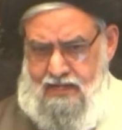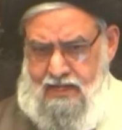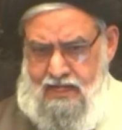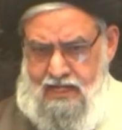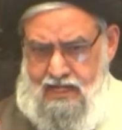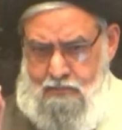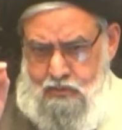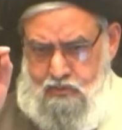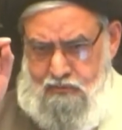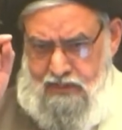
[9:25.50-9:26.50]
Al-e Abu
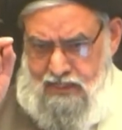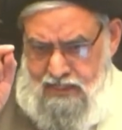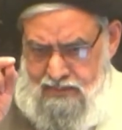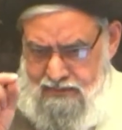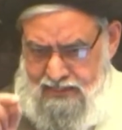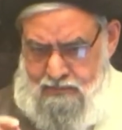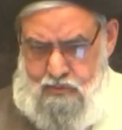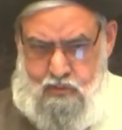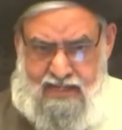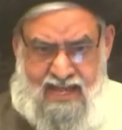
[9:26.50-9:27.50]
Sufyan came
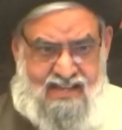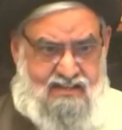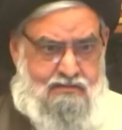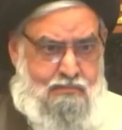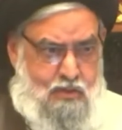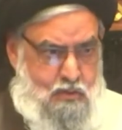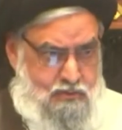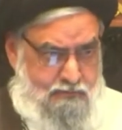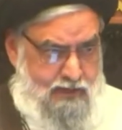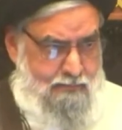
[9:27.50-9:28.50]
to an end because
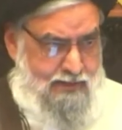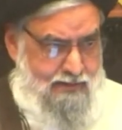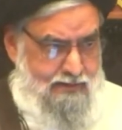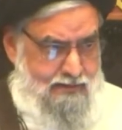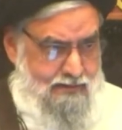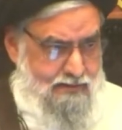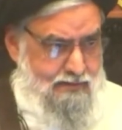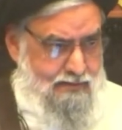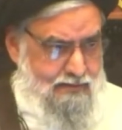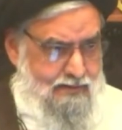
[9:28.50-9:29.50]
of Karbala.
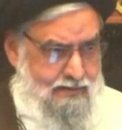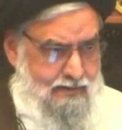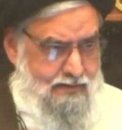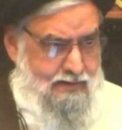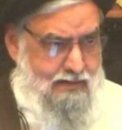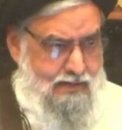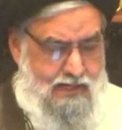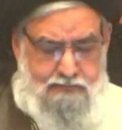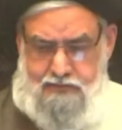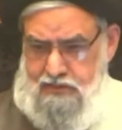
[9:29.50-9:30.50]

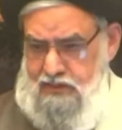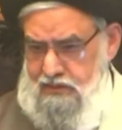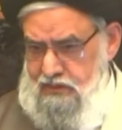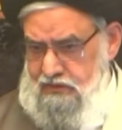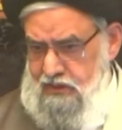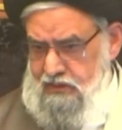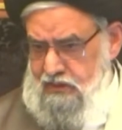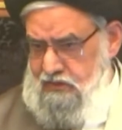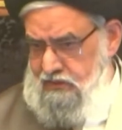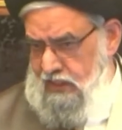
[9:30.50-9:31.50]
After Yazid,
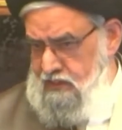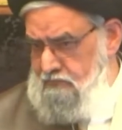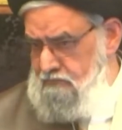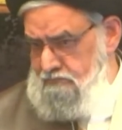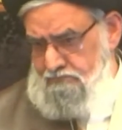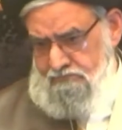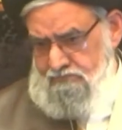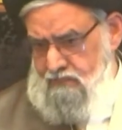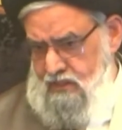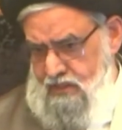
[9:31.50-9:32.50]
his son,
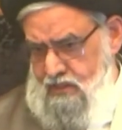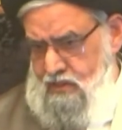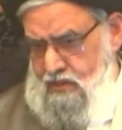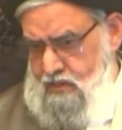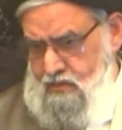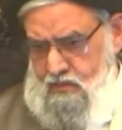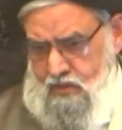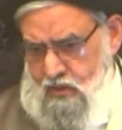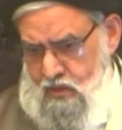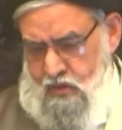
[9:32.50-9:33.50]

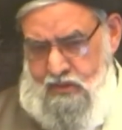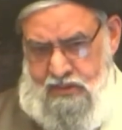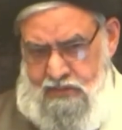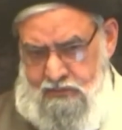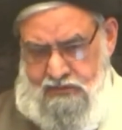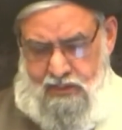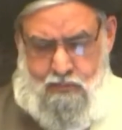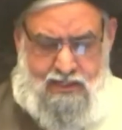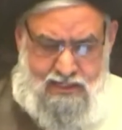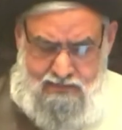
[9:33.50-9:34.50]
you know, didn't even
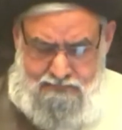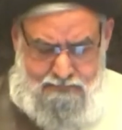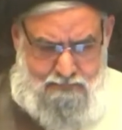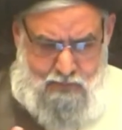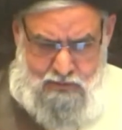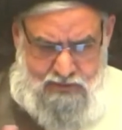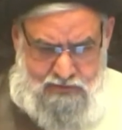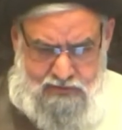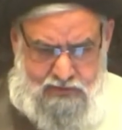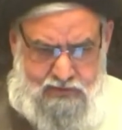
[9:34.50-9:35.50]
survive more than
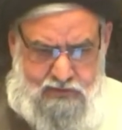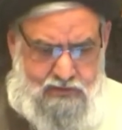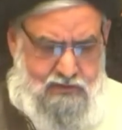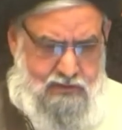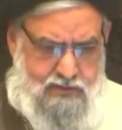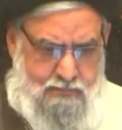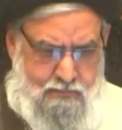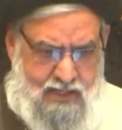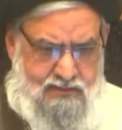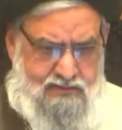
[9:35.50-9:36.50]
six
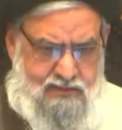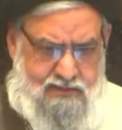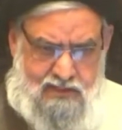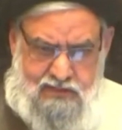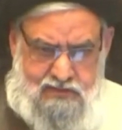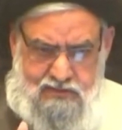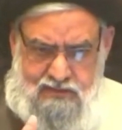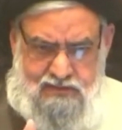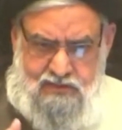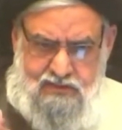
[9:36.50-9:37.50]
months, and then he
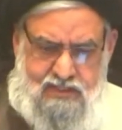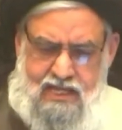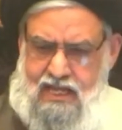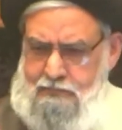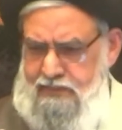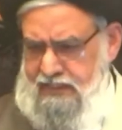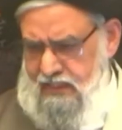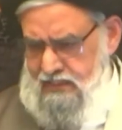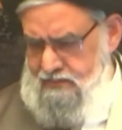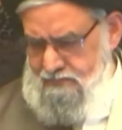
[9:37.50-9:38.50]
just abdicated.